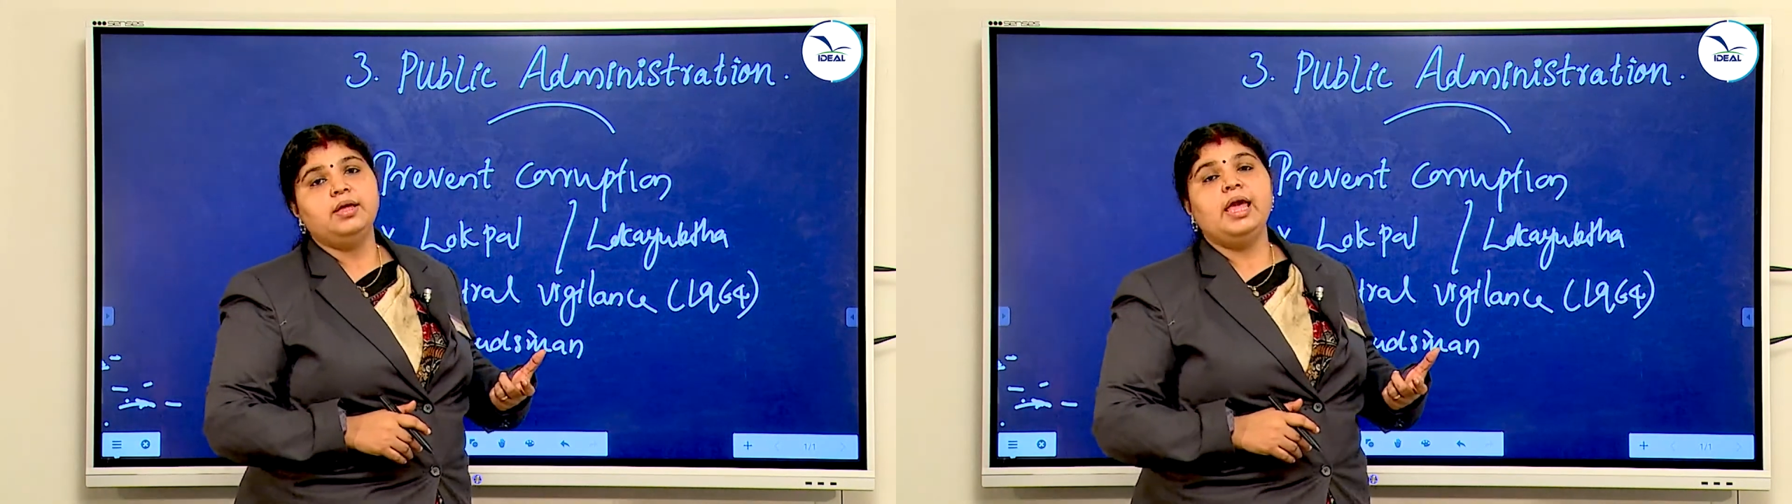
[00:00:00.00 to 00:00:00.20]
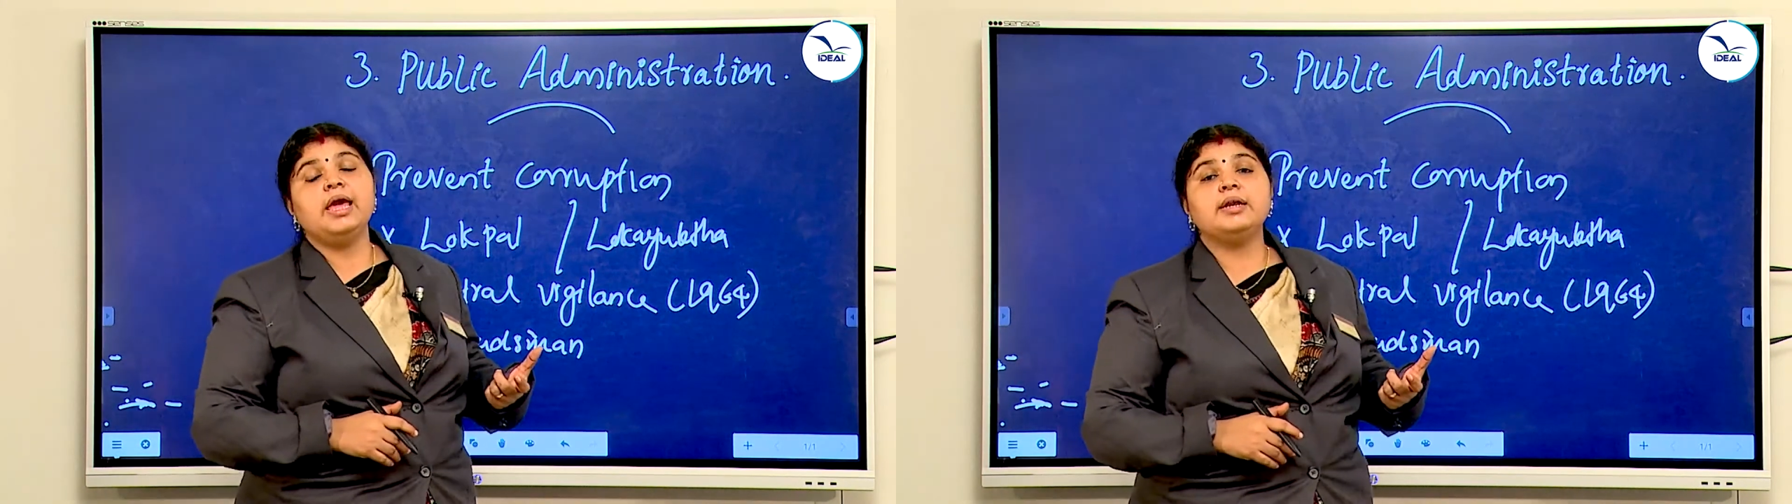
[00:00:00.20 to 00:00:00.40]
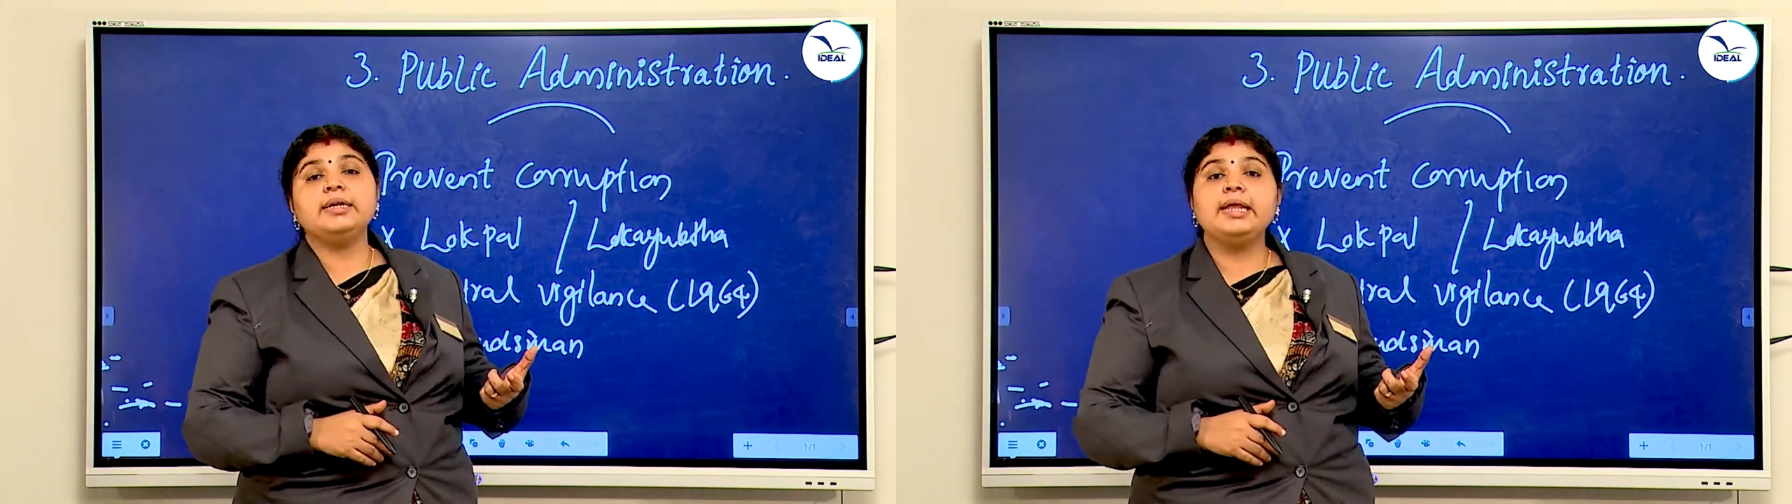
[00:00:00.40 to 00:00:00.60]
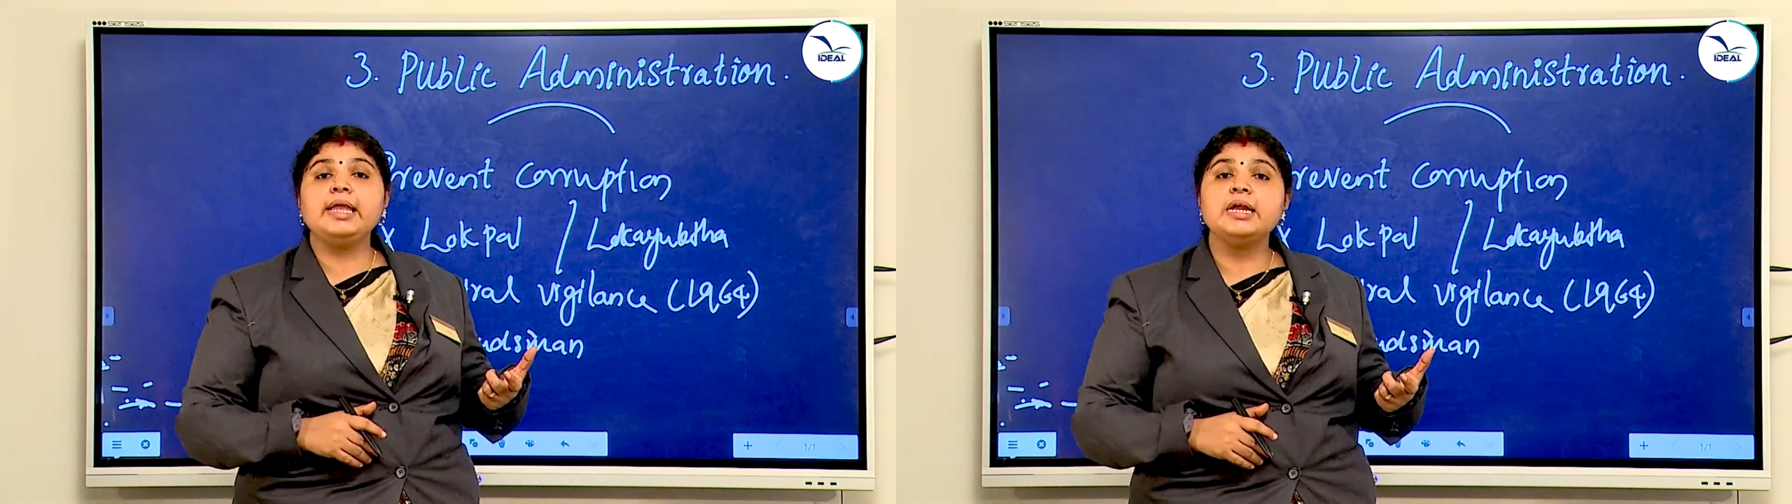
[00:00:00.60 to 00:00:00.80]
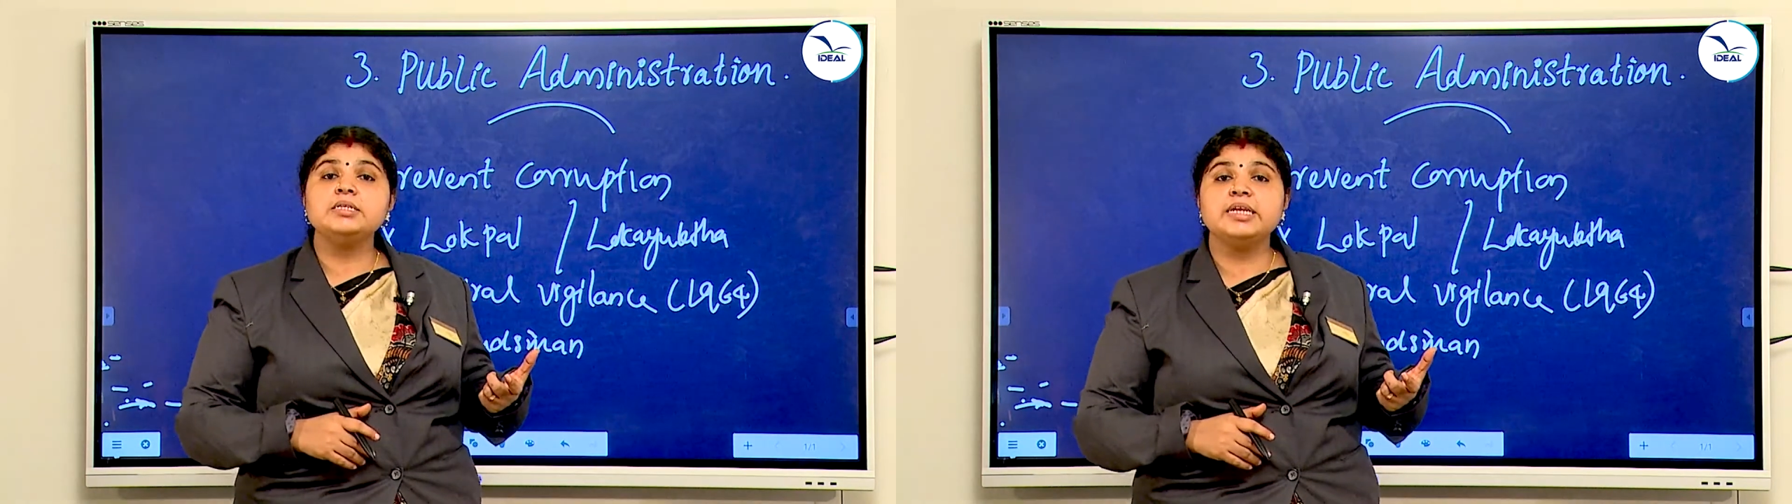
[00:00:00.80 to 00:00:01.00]
A
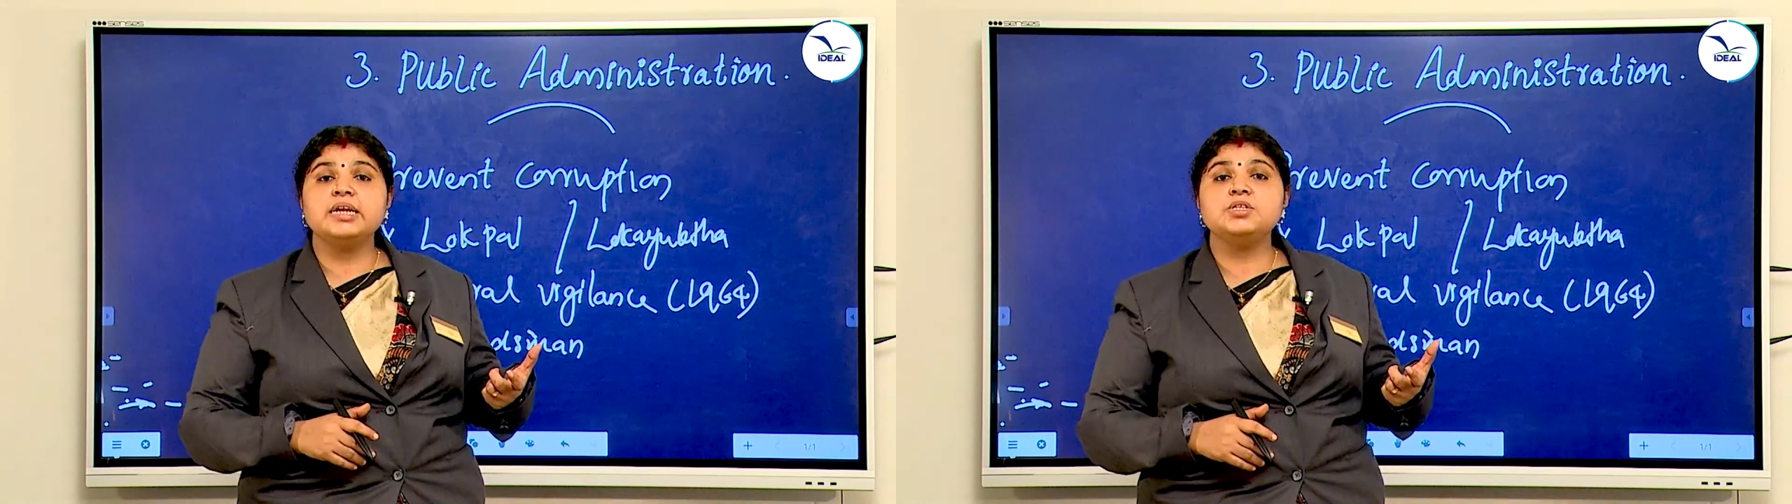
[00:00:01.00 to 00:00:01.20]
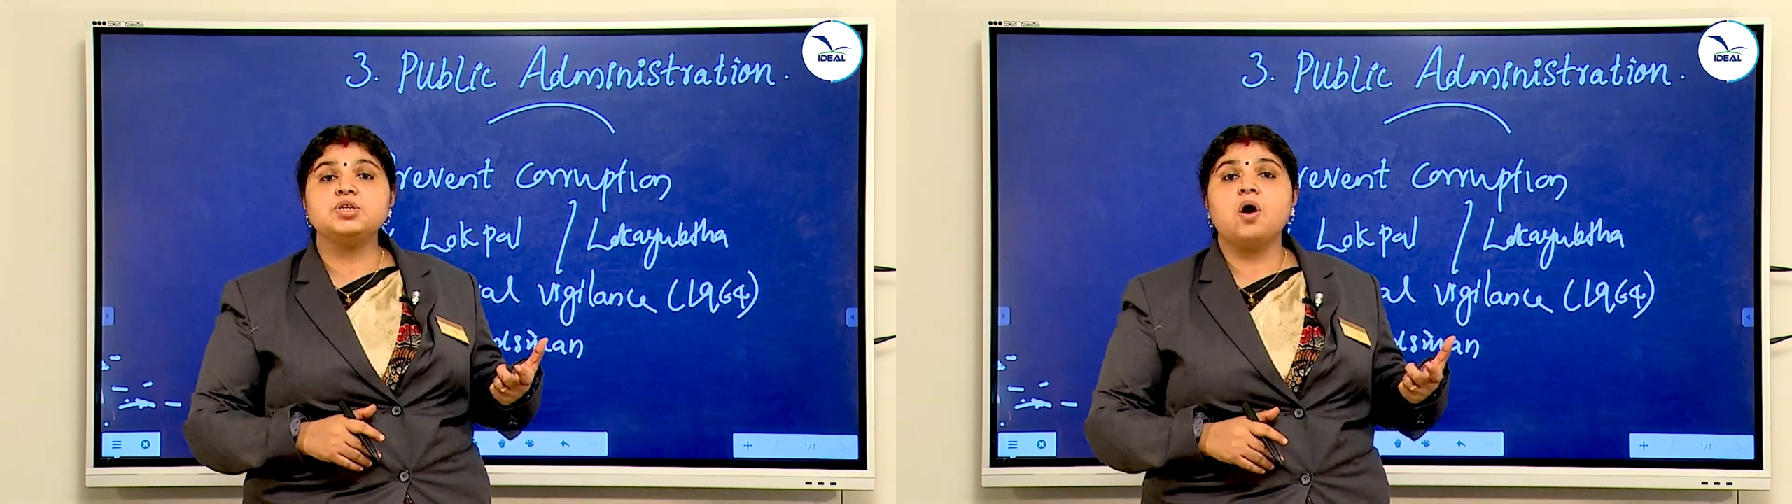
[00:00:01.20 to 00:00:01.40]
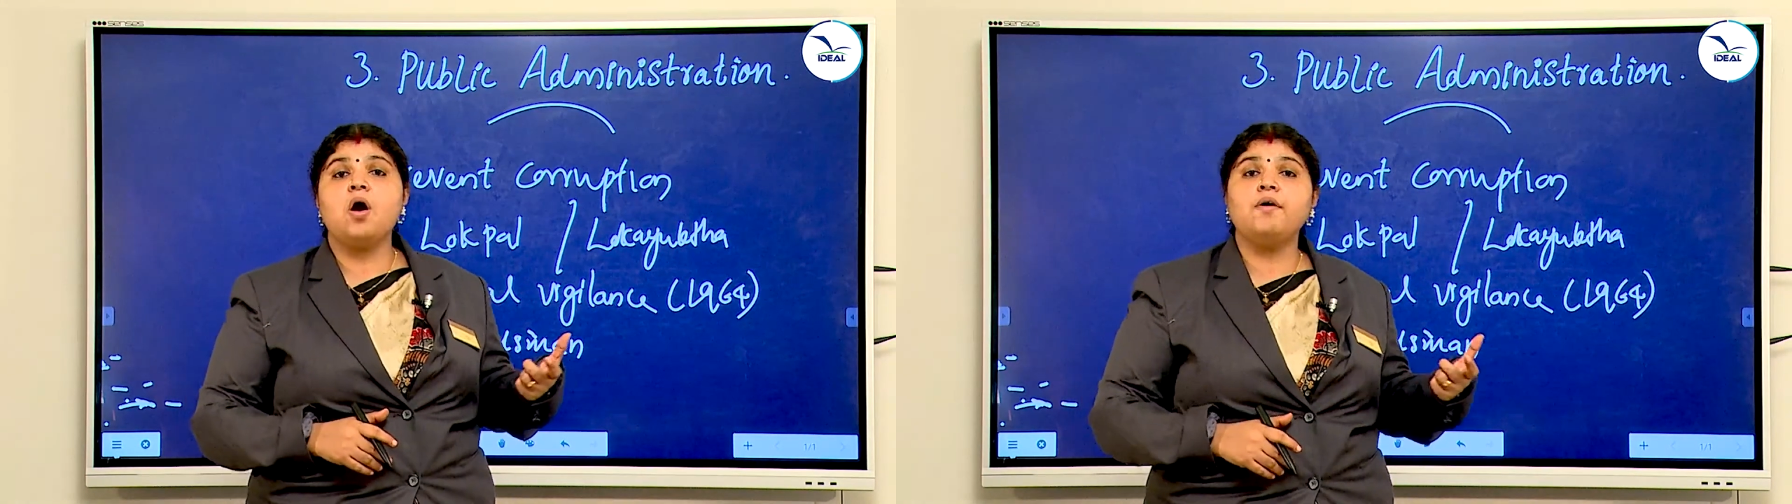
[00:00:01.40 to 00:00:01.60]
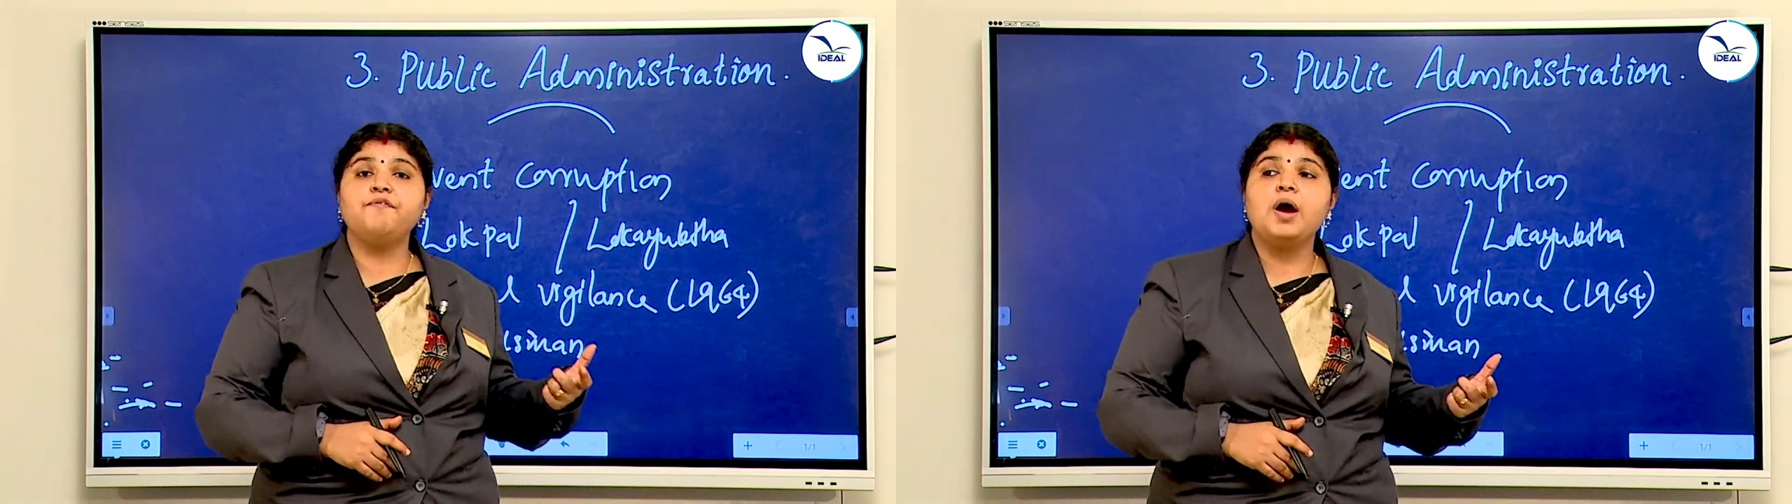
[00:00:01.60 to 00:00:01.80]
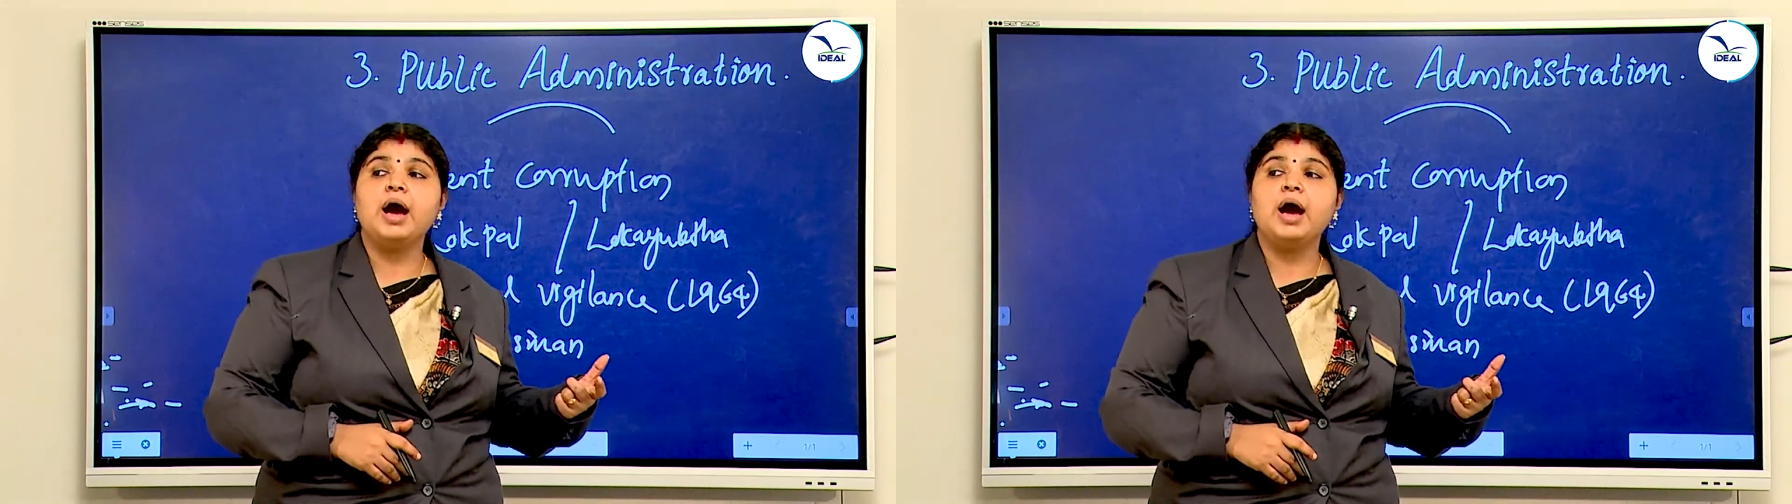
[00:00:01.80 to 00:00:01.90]
retired judge of